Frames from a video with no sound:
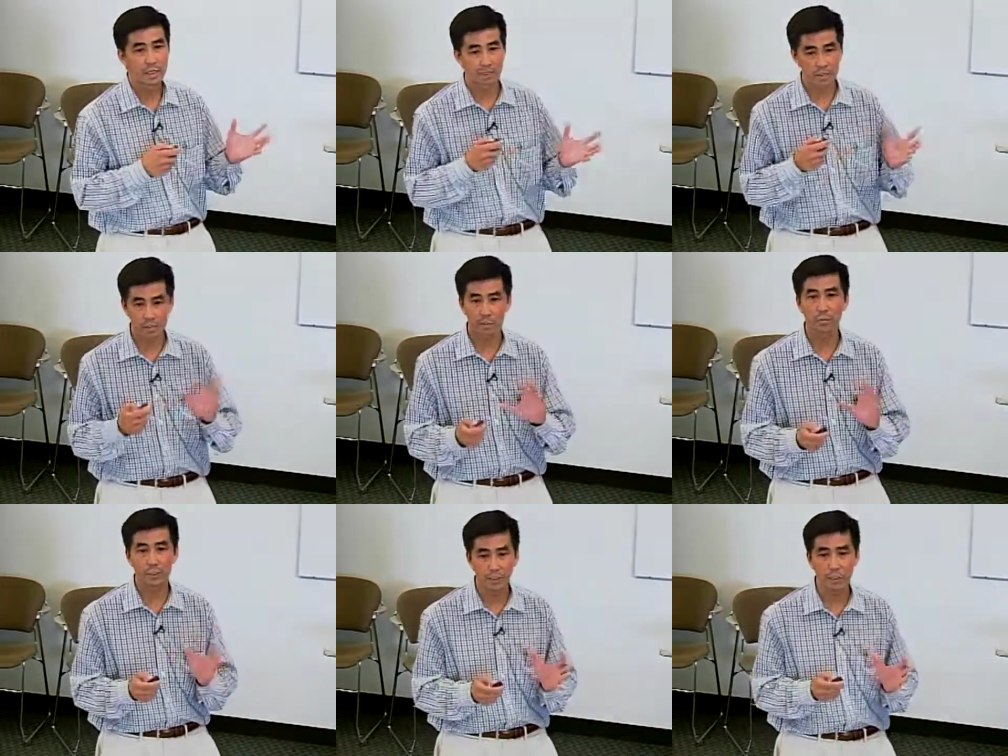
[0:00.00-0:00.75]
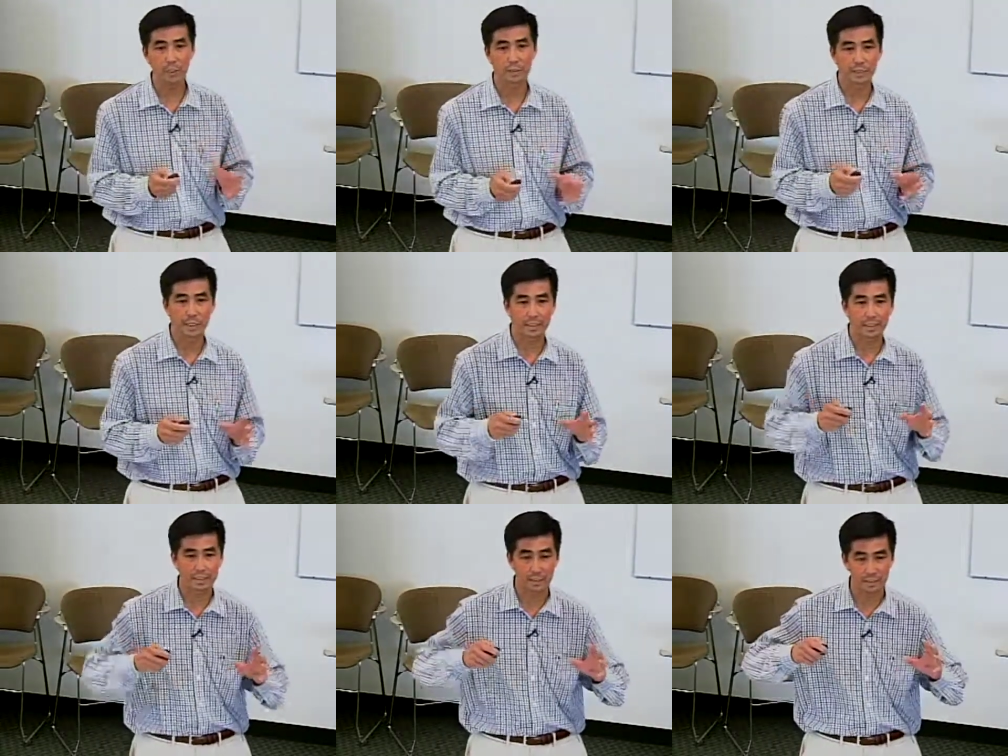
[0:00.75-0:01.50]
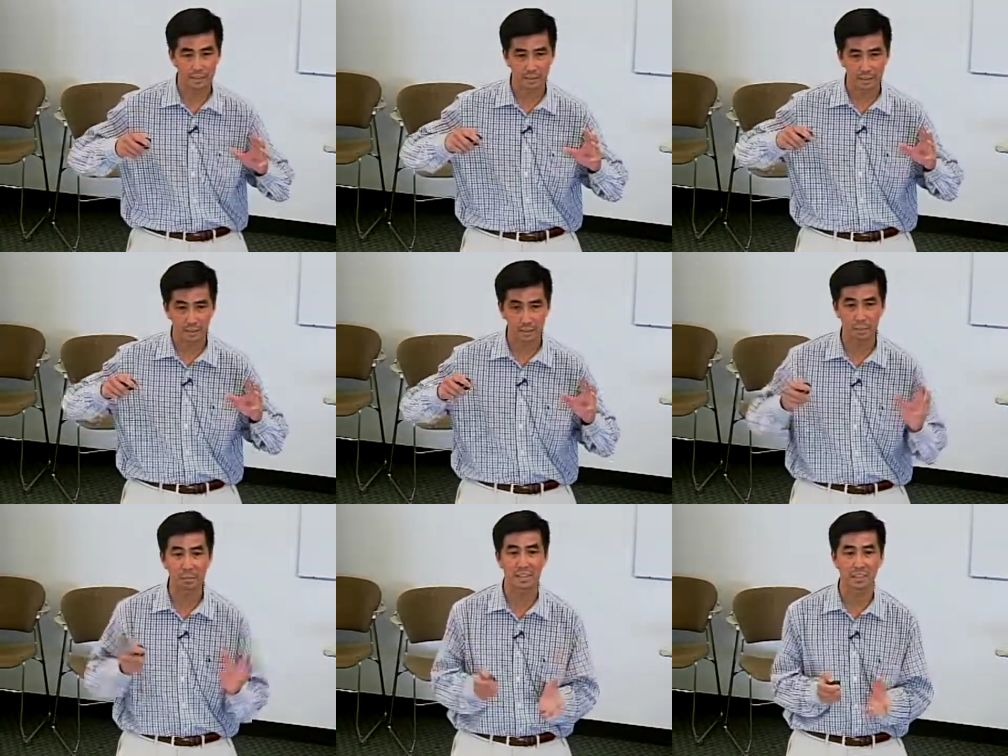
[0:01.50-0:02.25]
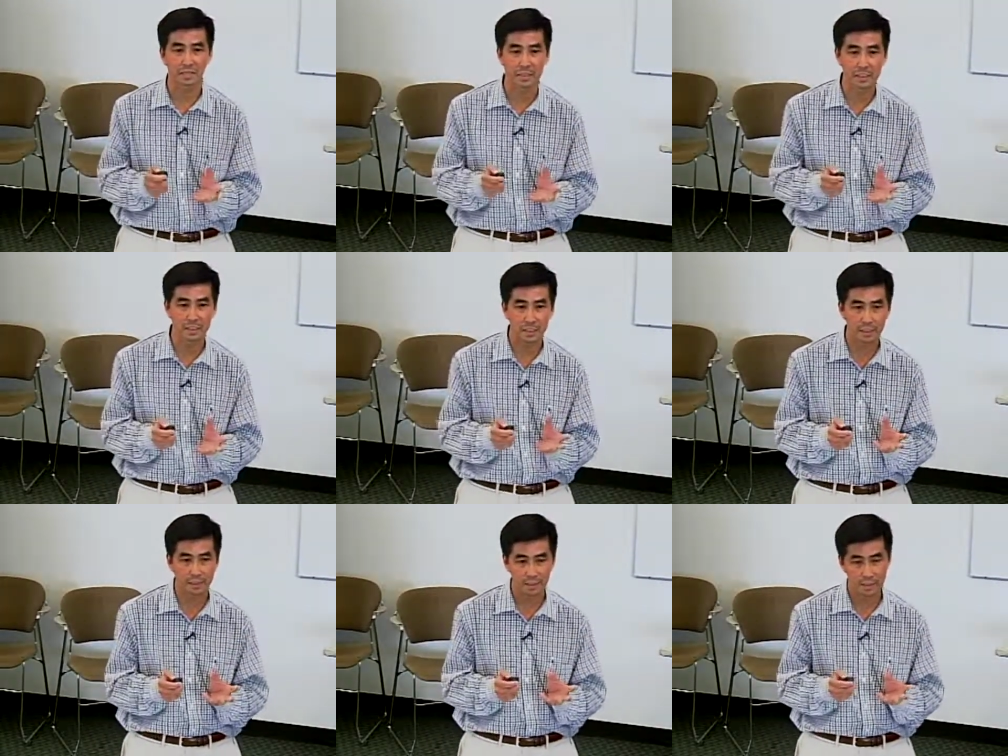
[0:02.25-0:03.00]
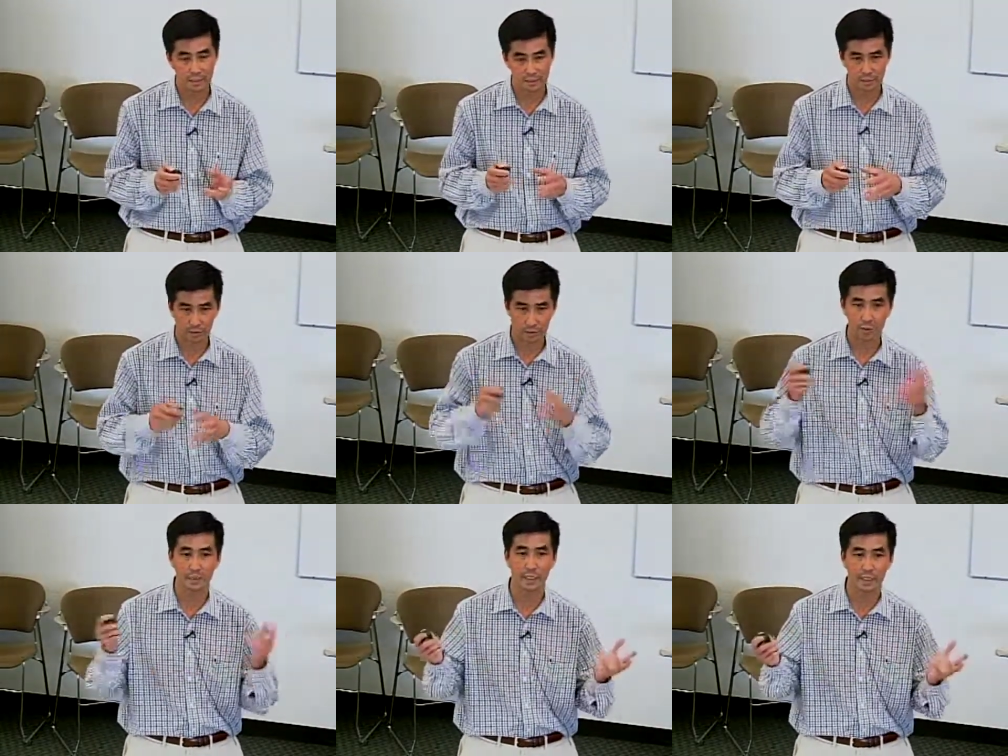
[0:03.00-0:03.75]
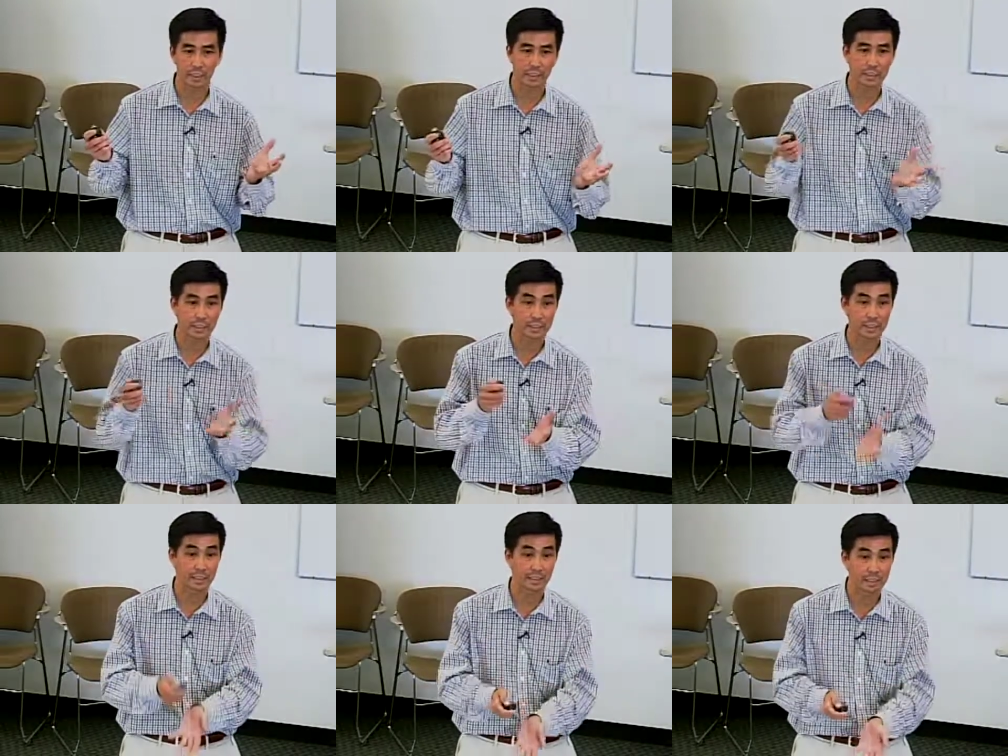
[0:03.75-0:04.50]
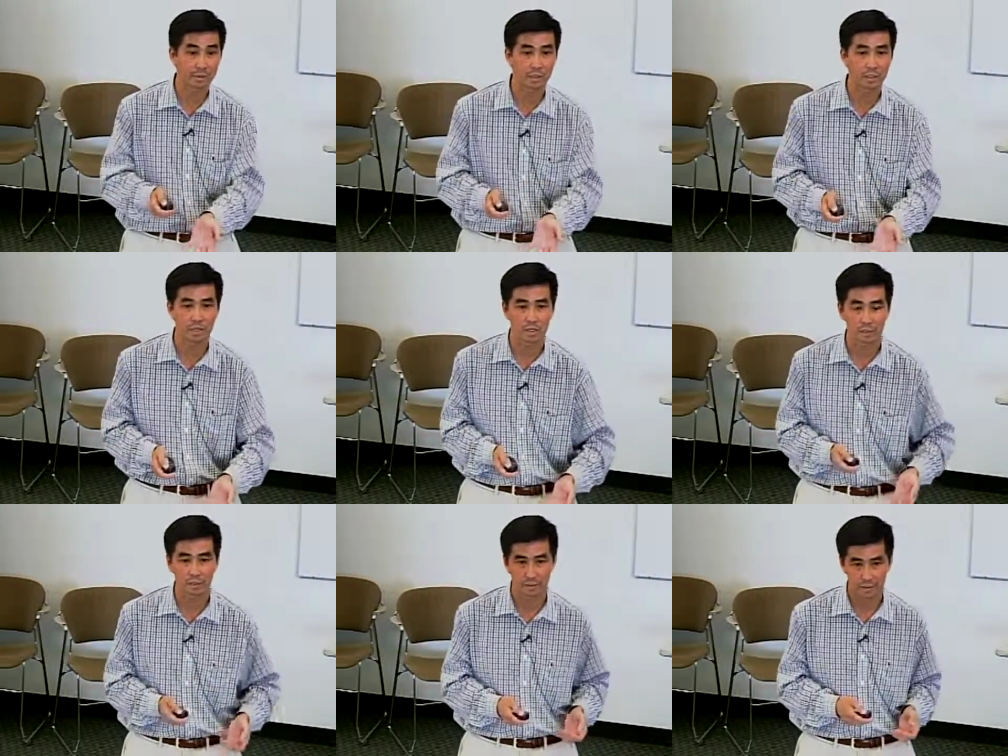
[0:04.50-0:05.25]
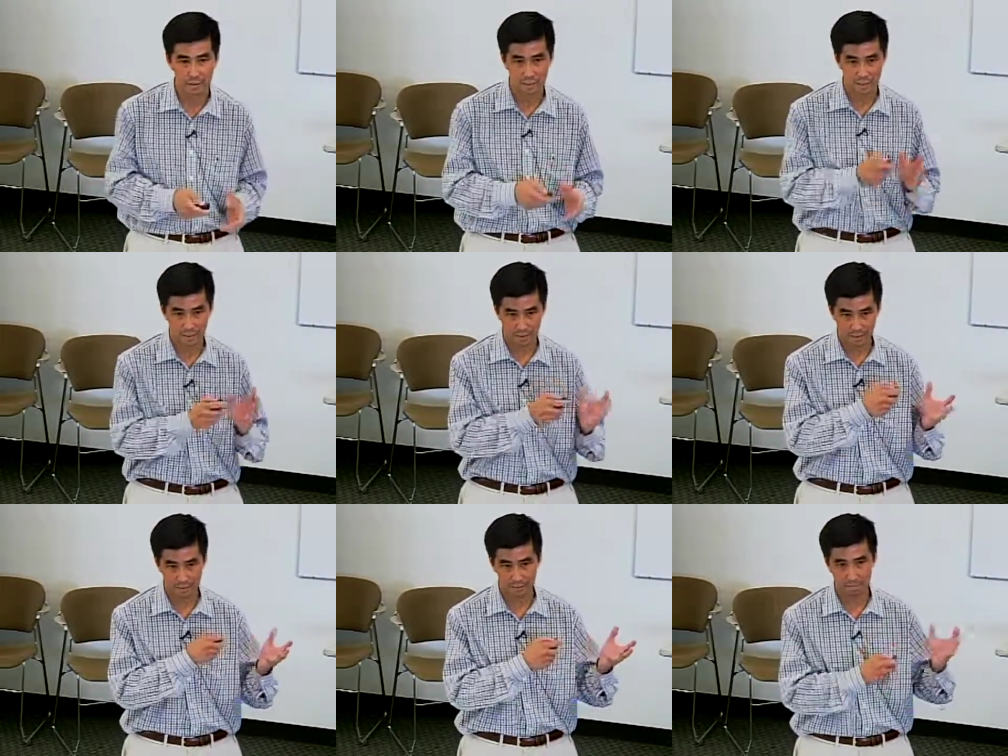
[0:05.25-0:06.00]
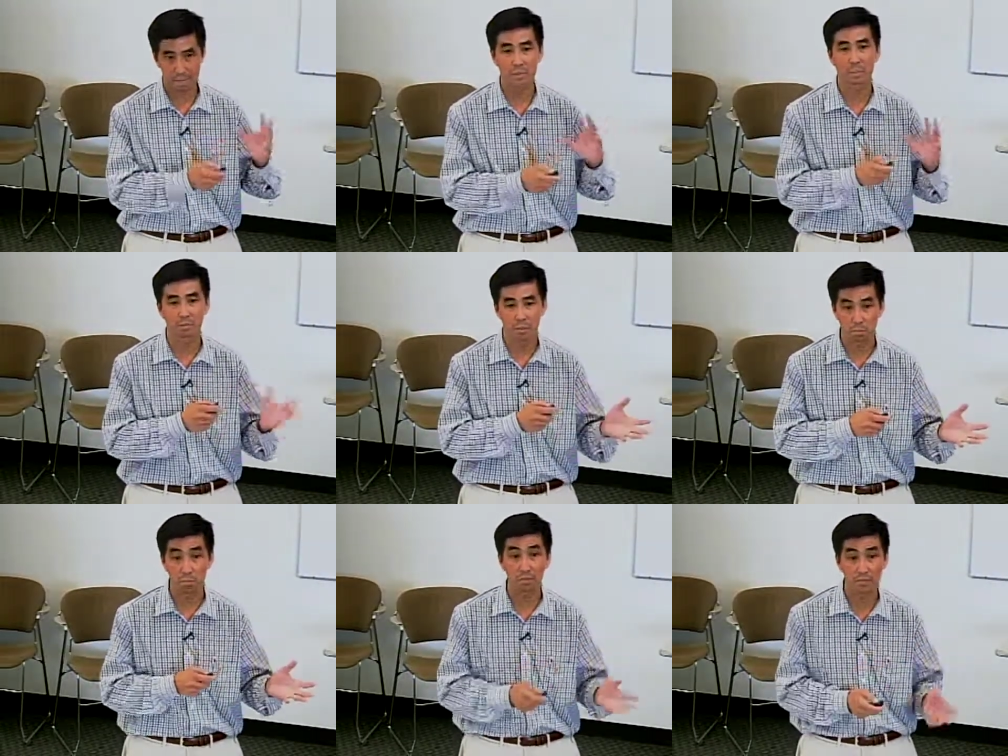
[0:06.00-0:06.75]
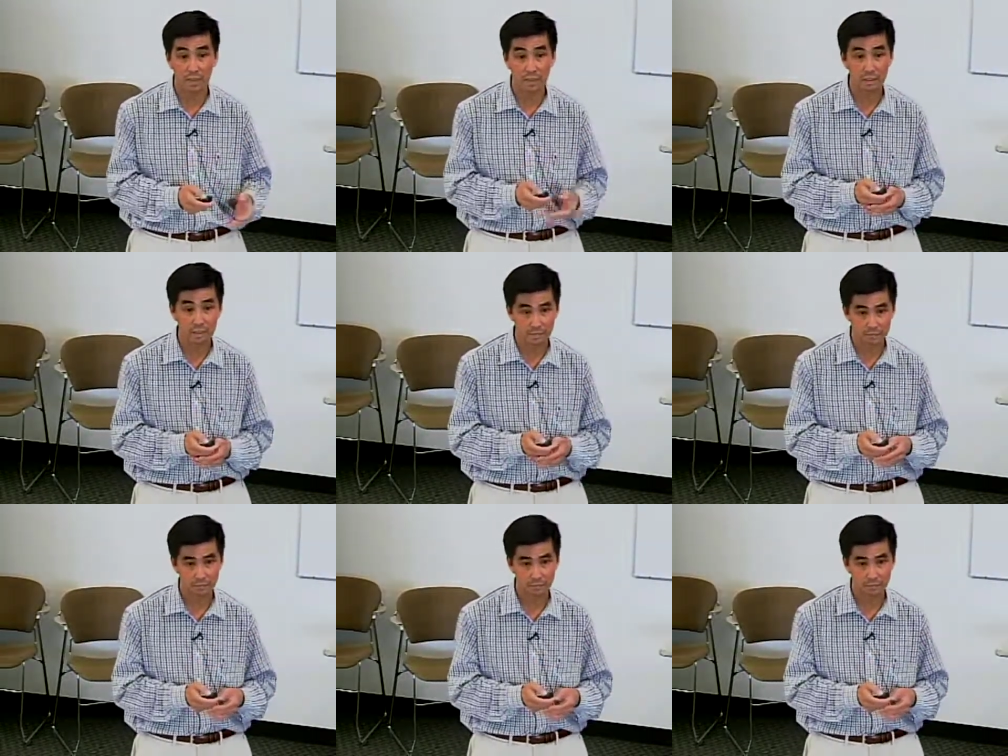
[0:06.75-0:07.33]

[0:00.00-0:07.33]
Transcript: it's still a research tool, and that it, the specificity so, so you could get other things that, that could cause um, a similar profile